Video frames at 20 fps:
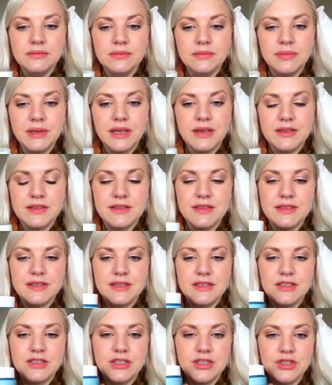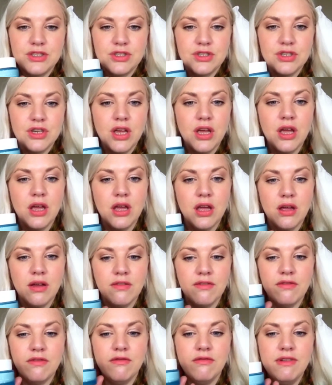because this is just
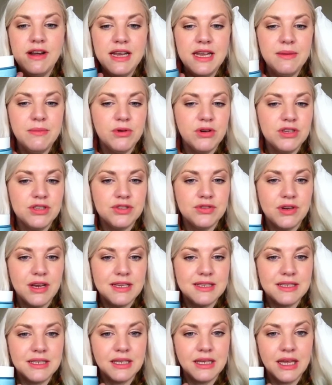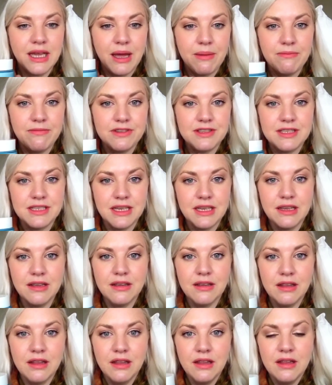really moisturizing,
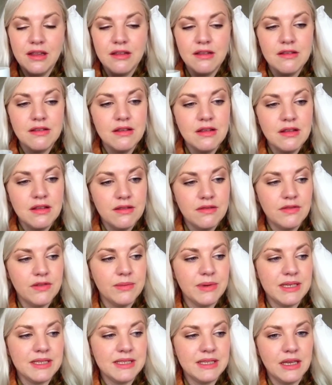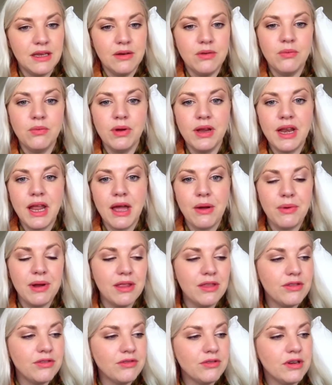comforting for my skin. When I
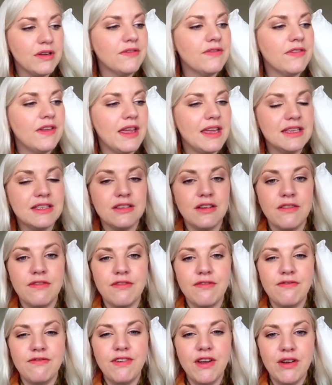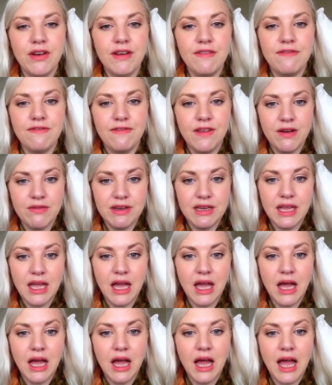went through a phase of very, very
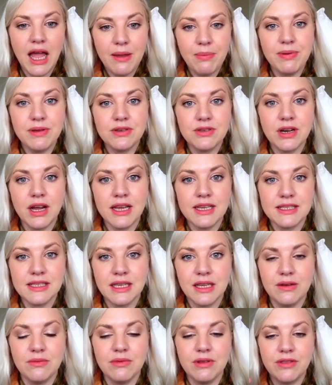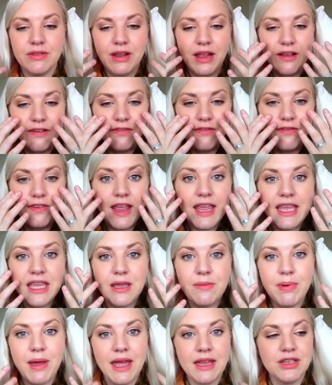hyper dry skin with like
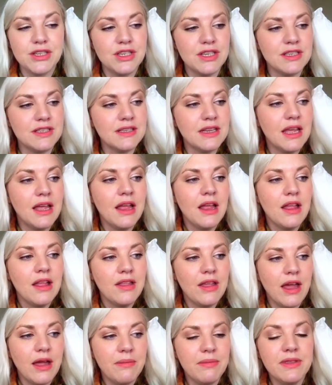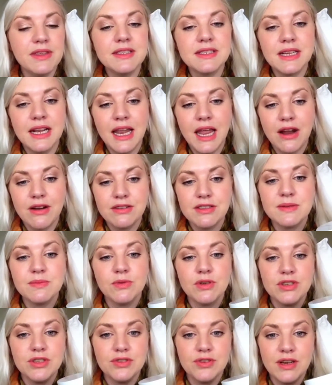flaky patches, this Clarins
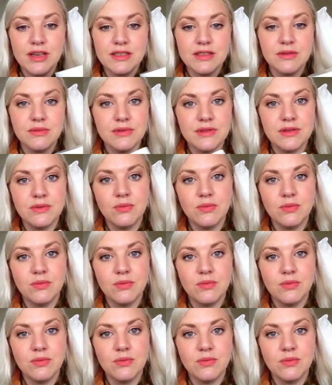moisturizer was the